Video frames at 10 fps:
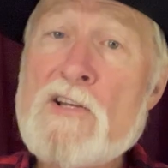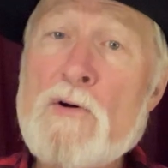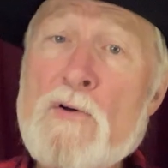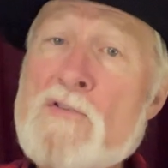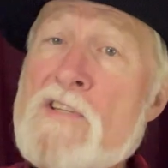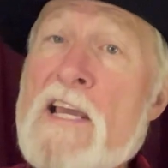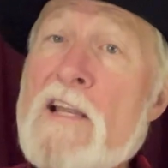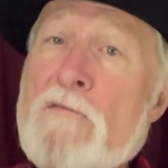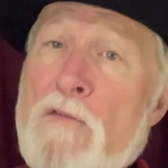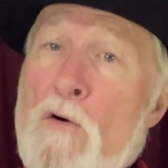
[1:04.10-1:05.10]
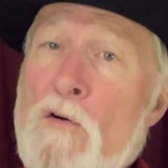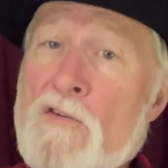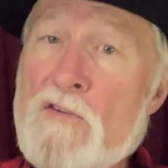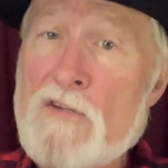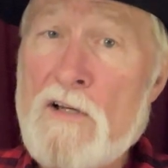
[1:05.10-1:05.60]
no sane
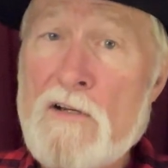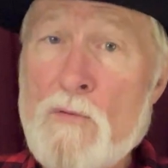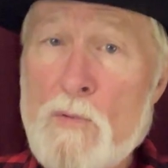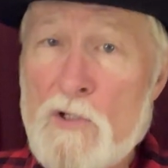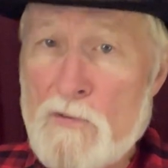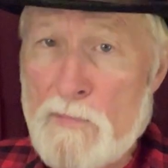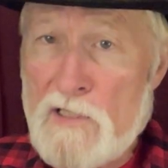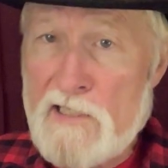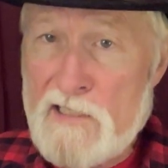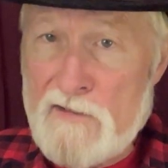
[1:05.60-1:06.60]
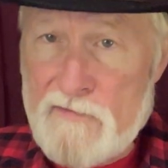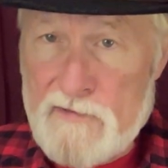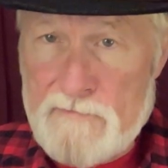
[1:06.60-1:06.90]
folks would believe.